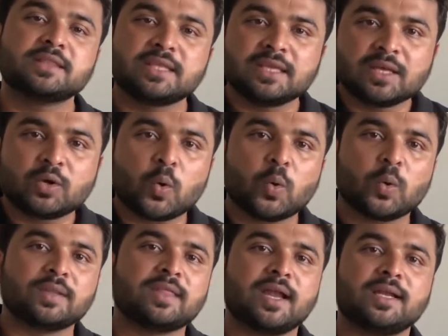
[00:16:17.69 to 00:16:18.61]
Think
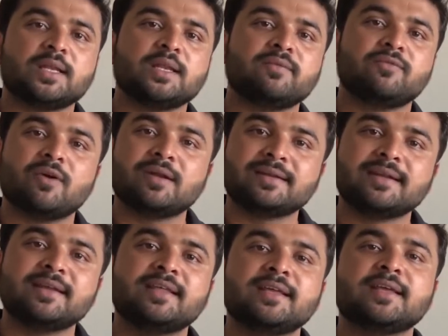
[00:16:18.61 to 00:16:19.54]
over that. If you are
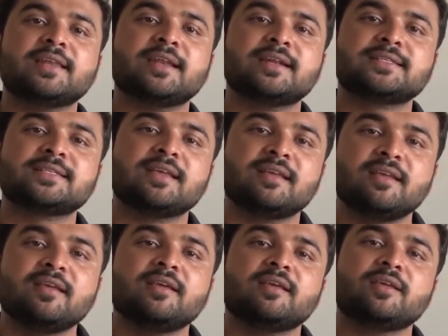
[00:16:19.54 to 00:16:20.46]
reading, let's
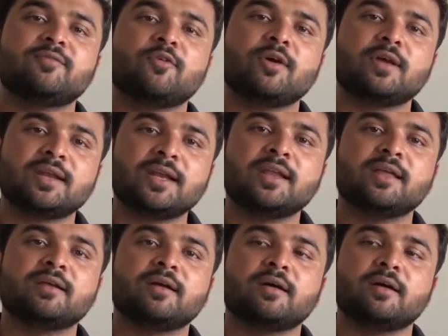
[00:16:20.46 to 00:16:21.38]
say if you are
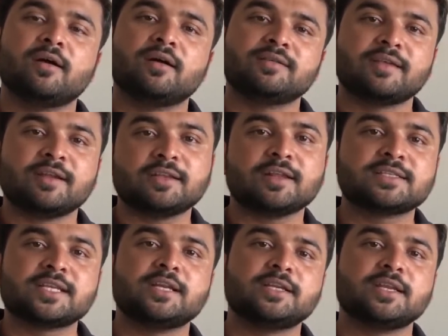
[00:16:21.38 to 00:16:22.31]
reading
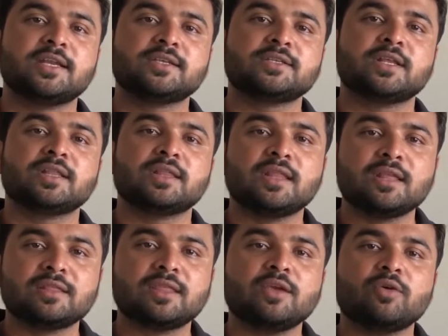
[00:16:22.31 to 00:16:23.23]
center state relation,
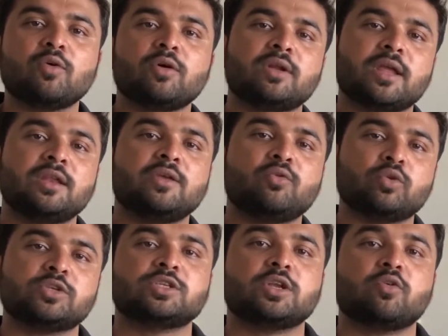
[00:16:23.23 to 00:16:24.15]
then think over any
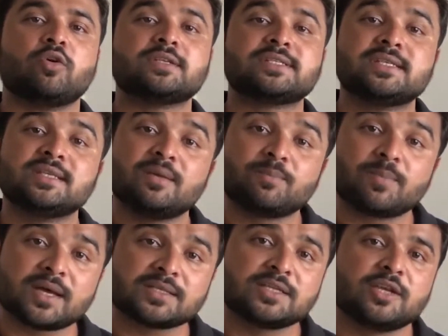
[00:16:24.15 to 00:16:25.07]
question or see the
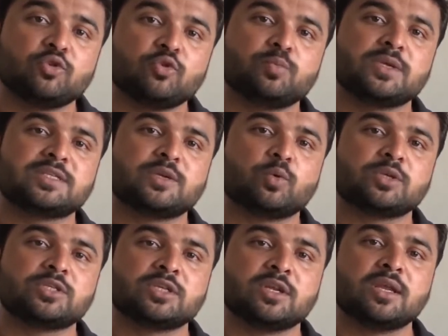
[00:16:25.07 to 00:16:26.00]
past year UPSC
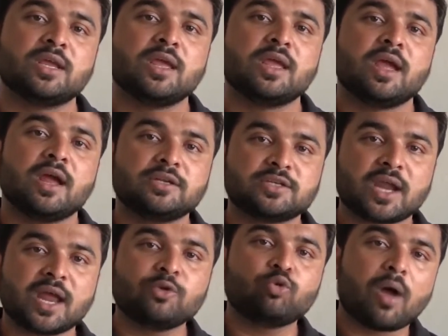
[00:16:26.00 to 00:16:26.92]
question and
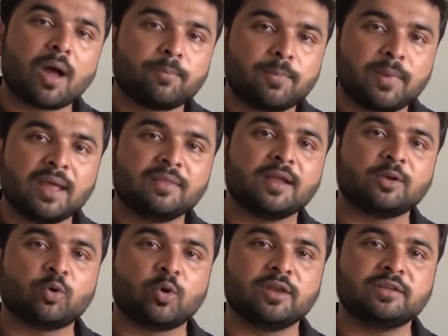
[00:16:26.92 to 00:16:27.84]
try to apply
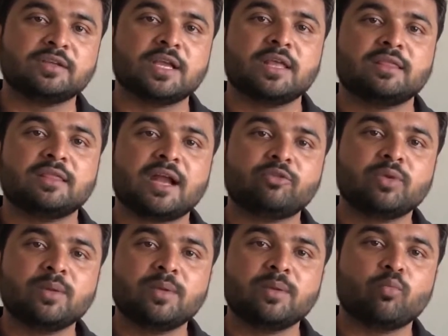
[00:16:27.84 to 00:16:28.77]
that knowledge.
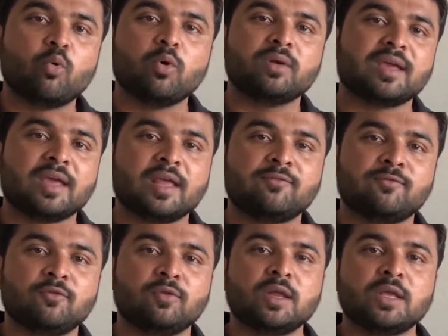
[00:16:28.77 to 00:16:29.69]
That will be more
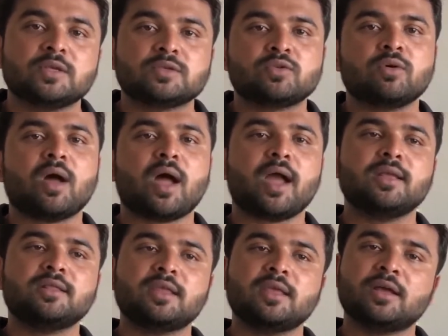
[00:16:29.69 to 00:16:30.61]
helpful. So
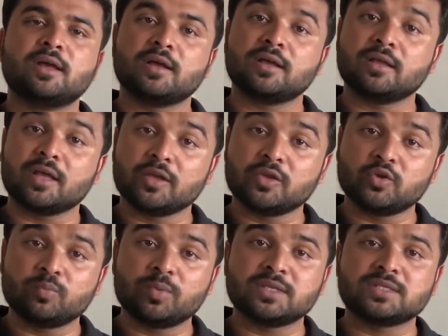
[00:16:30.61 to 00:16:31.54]
I think
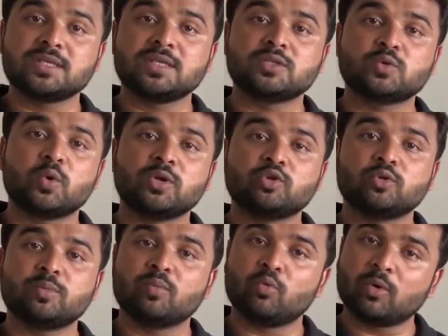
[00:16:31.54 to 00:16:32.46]
UPSC is going
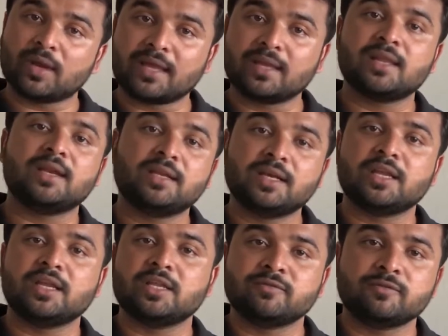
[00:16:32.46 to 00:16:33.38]
to be more
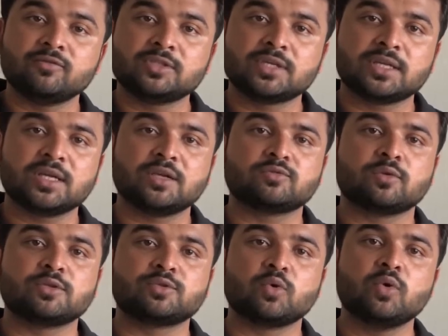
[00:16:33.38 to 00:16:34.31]
analytical in future
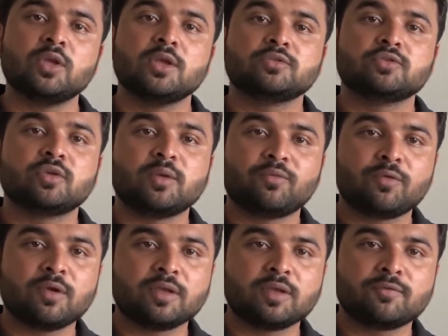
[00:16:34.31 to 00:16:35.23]
years also. So
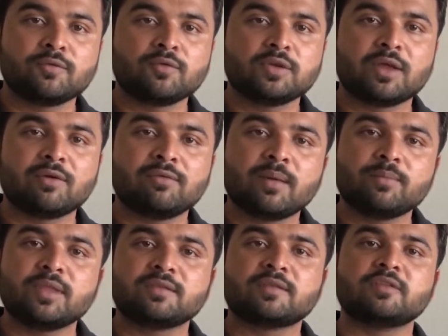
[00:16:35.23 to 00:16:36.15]
if you
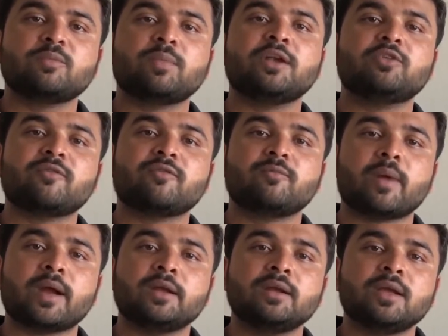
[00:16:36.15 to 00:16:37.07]
develop such bent of
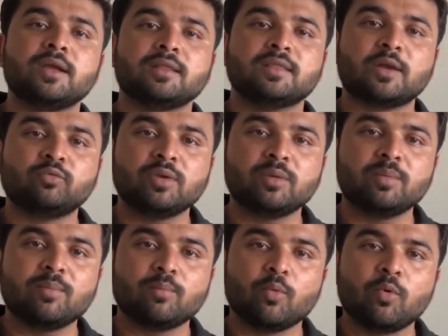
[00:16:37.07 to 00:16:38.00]
mind, that will
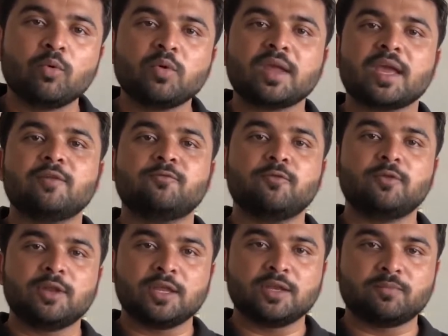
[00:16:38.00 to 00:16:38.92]
be more
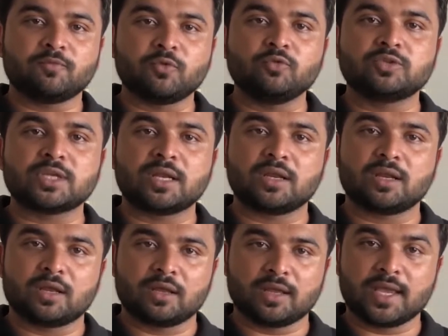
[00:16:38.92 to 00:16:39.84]
helpful in future
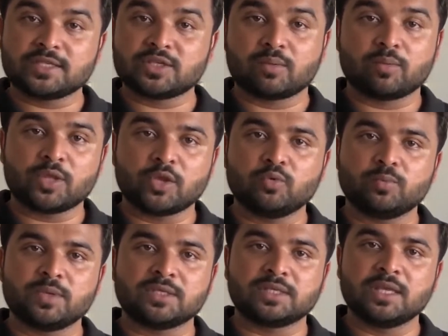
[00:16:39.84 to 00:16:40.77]
exam of the
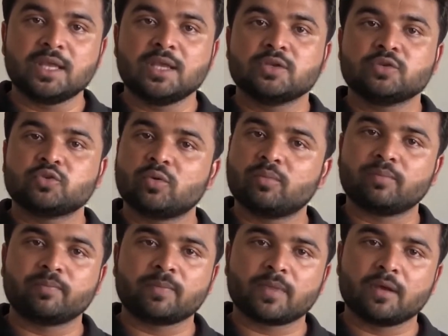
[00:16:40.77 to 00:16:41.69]
UPSC.
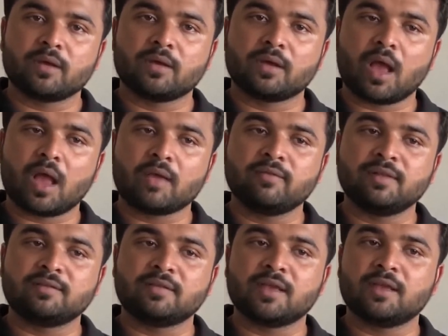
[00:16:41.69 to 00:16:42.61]
So I
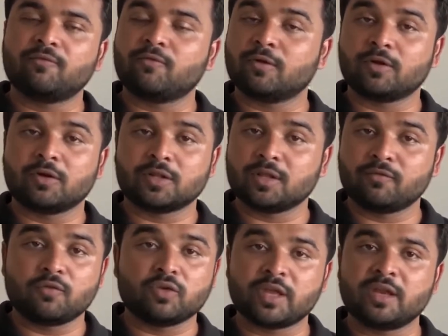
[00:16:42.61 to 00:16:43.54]
will say for
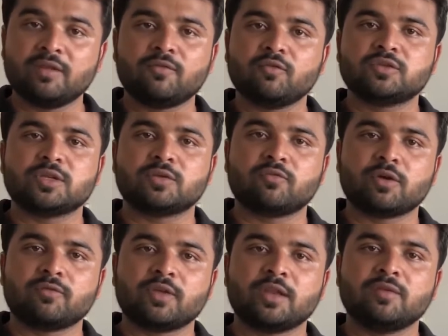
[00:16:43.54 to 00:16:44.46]
any
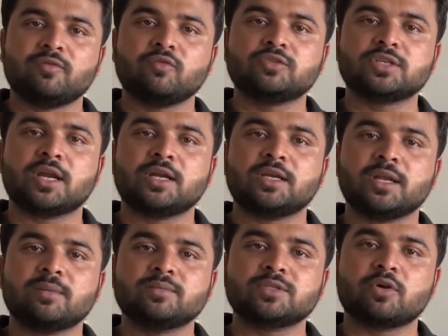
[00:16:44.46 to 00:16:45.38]
future
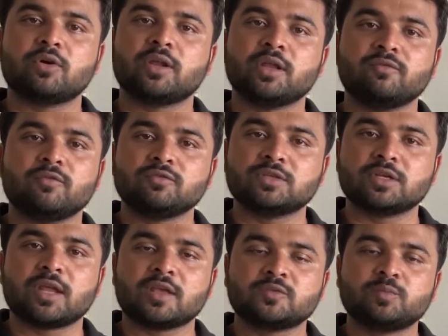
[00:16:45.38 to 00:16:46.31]
attempts or any
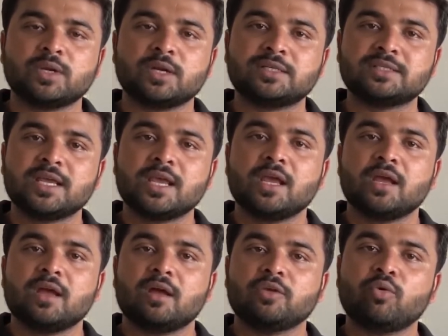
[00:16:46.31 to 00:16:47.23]
future aspirants,
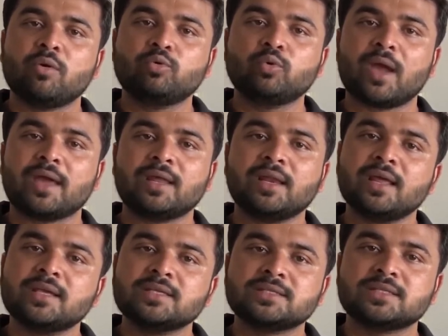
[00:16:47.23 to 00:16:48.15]
you have to
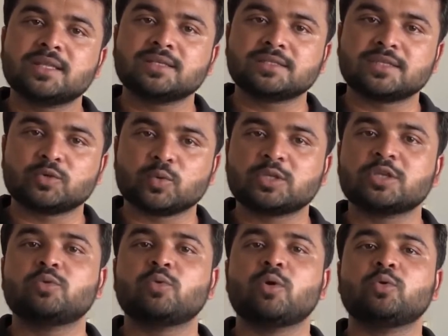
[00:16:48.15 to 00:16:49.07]
analyze the
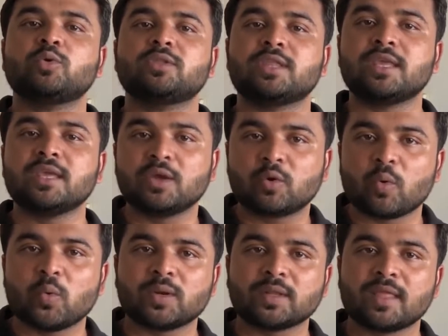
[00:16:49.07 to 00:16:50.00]
situation, you have to think
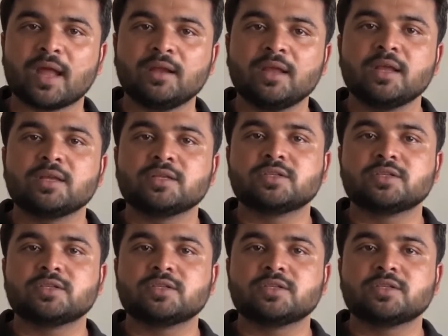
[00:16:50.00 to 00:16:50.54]
over that.